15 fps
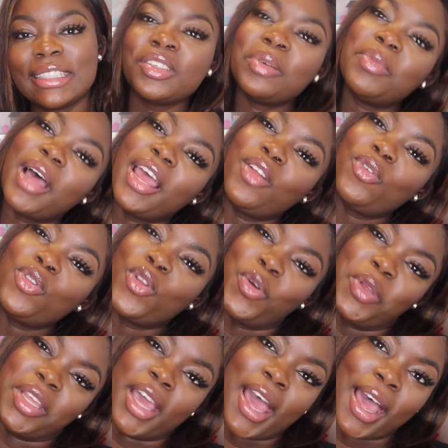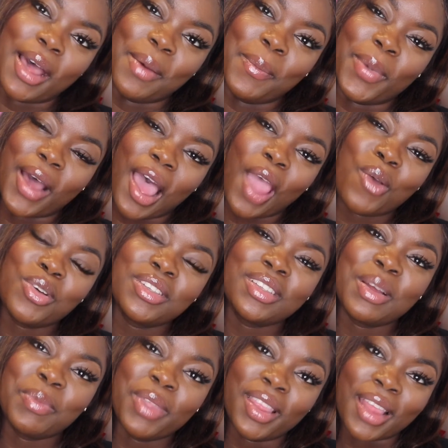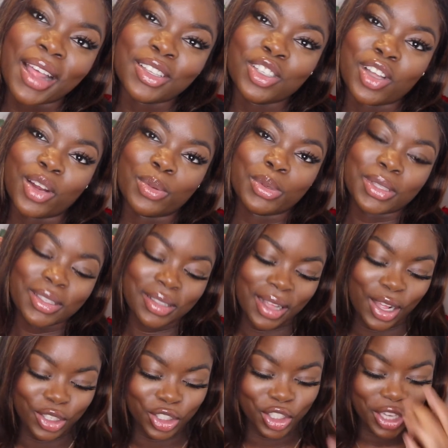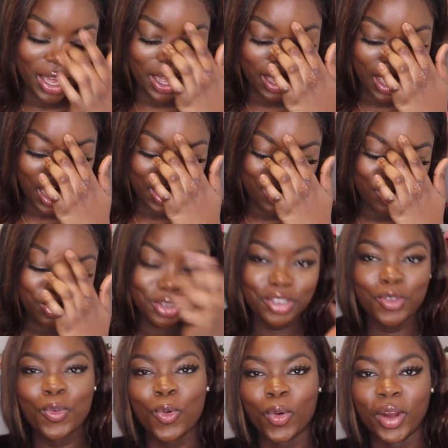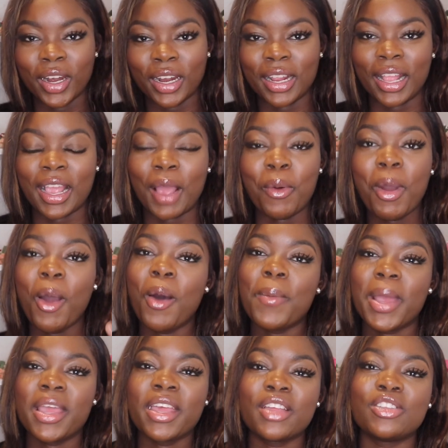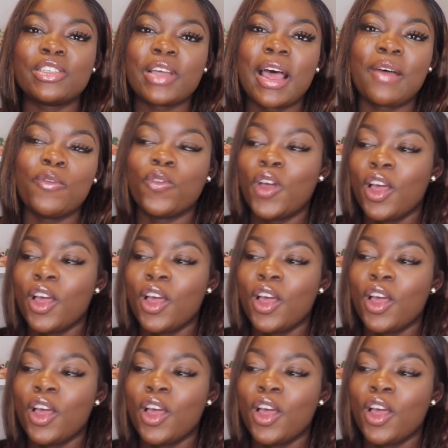I don't know yet, but I want something that starts with a J. I know it's corny, like I want all my kids to have